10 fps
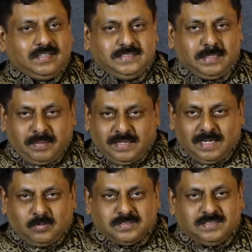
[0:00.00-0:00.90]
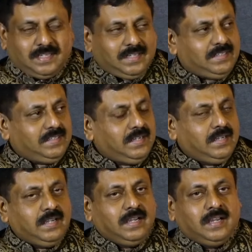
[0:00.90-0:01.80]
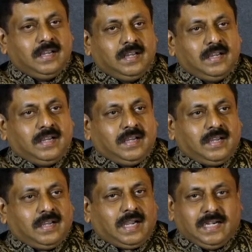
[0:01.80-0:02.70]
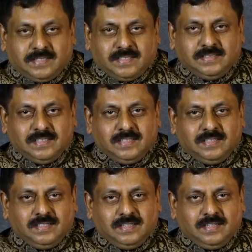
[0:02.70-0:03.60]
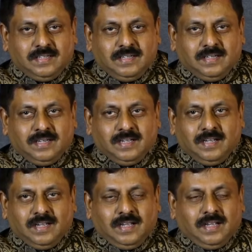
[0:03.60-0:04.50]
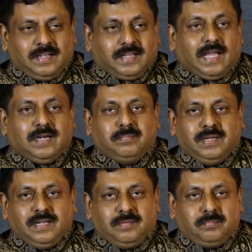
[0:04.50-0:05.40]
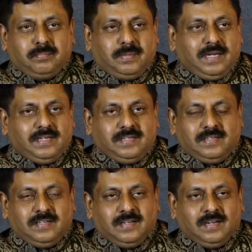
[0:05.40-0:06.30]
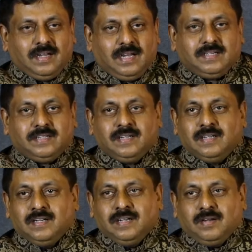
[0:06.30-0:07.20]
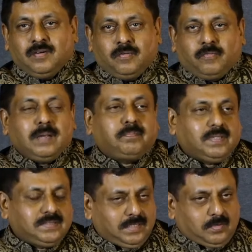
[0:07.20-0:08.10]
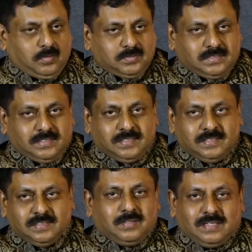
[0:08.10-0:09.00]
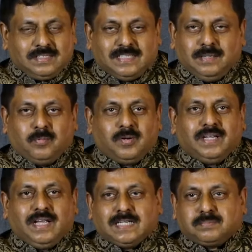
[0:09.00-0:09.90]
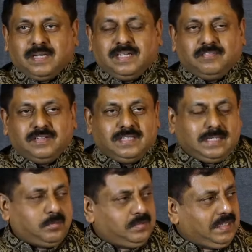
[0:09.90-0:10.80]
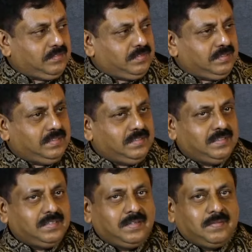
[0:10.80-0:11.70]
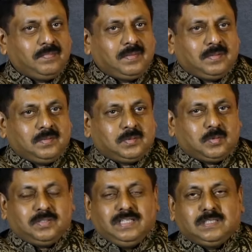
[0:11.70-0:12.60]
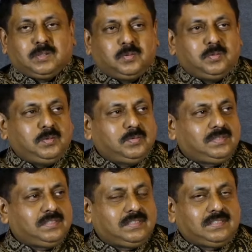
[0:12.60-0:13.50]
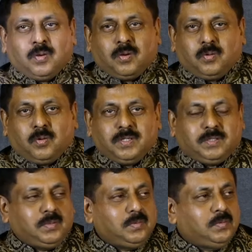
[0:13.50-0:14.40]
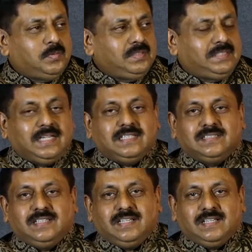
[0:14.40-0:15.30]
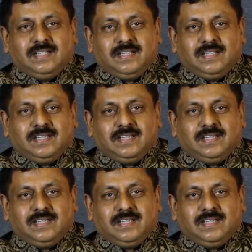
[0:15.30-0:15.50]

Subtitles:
Japan announced that hydrogen can be made at 5% cost. Yesterday morning, I explained everything about that one. So these two news going to change the